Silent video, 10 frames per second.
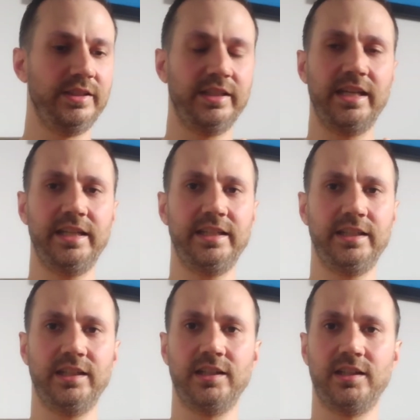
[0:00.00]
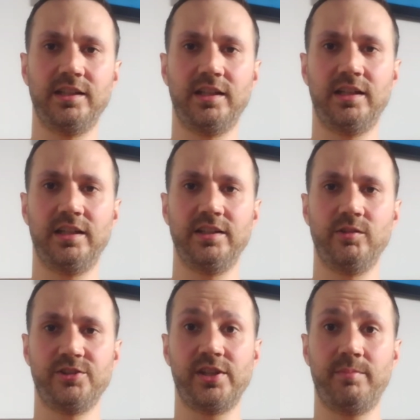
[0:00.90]
negating
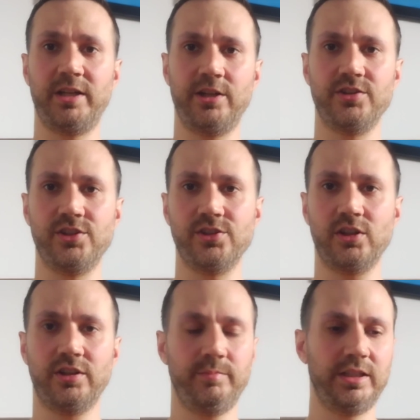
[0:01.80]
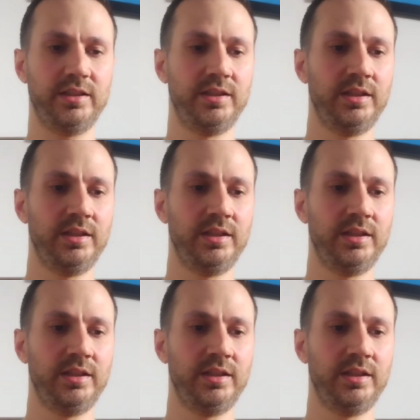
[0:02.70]
Sam Harris's argument.